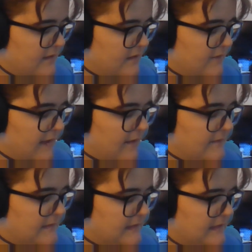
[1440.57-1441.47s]
The
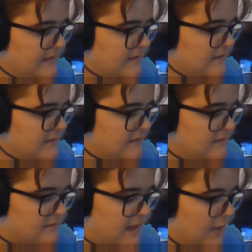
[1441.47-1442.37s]
valves leading to the
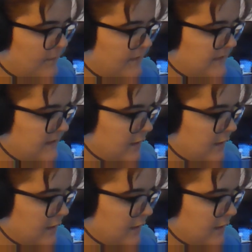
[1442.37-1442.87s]
now missing